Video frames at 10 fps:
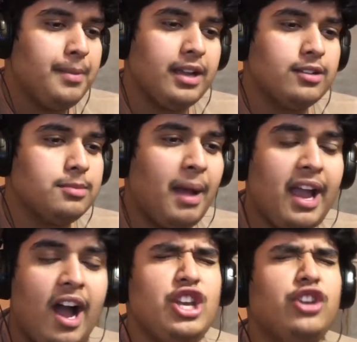because
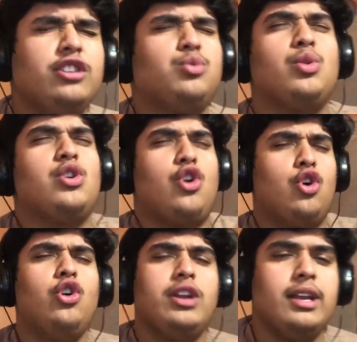my ears were
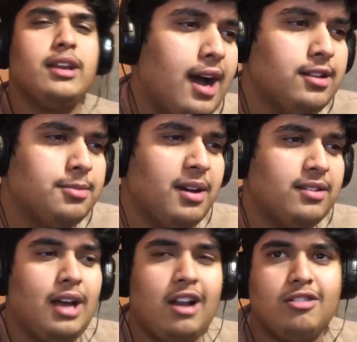hurting. I was
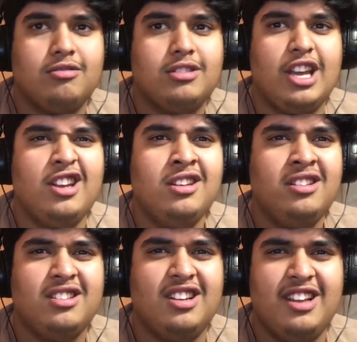about, I don't know, 10,
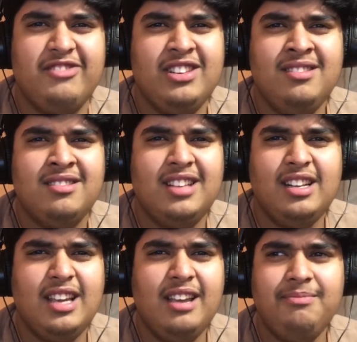11
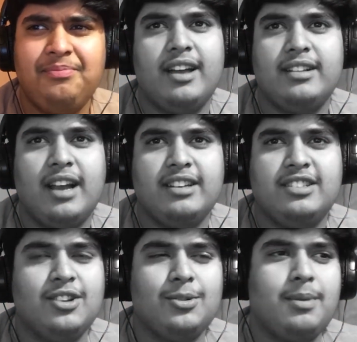that time. I
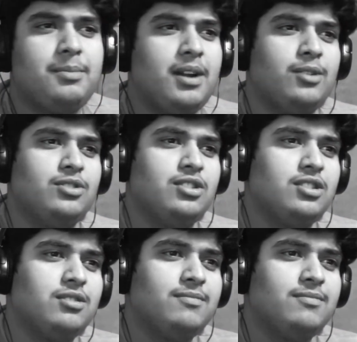still remember I was just